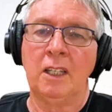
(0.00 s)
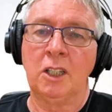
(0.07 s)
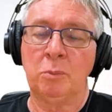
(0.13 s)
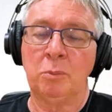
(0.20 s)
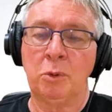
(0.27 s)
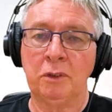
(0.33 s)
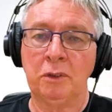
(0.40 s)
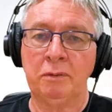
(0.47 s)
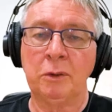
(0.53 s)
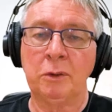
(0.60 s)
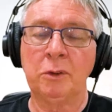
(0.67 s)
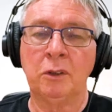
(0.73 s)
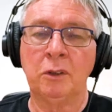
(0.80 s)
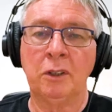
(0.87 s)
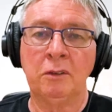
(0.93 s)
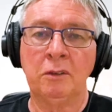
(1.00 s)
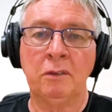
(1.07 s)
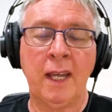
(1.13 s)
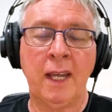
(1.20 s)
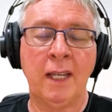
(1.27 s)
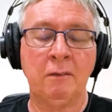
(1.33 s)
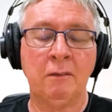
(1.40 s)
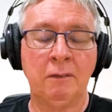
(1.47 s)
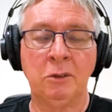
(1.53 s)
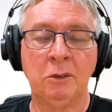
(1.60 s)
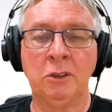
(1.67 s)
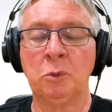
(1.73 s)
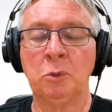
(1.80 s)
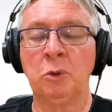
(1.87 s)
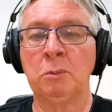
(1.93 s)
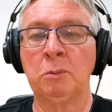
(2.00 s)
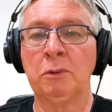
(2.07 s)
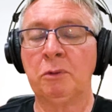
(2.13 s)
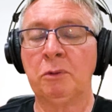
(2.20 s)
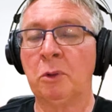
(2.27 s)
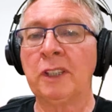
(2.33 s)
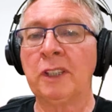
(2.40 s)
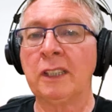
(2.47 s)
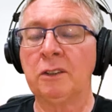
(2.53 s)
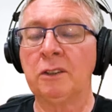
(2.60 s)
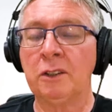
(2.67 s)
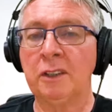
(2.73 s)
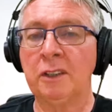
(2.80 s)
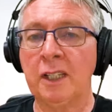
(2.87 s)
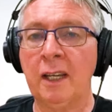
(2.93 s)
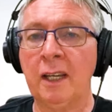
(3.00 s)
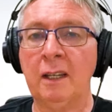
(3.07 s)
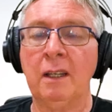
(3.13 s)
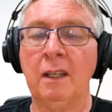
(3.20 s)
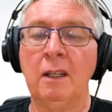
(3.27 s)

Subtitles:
you can put a filter on your van that filters water before it gets to your tank.